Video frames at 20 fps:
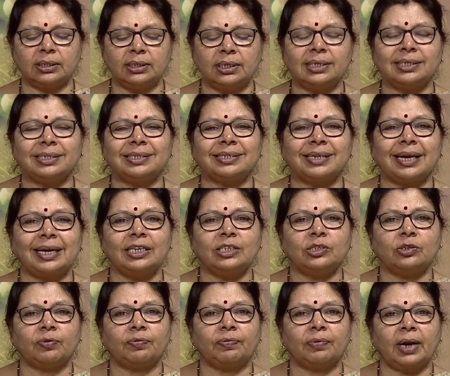this
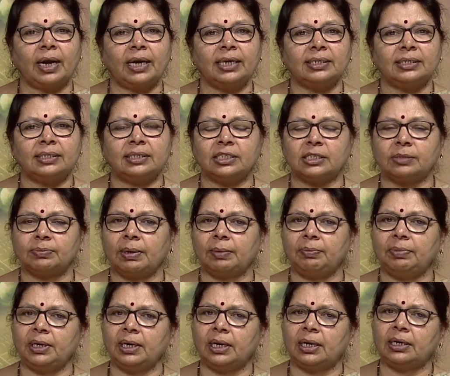size of glass. this may
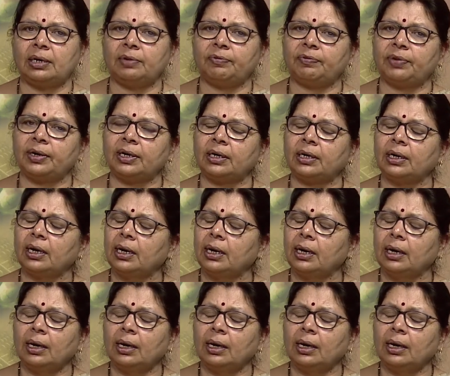be in different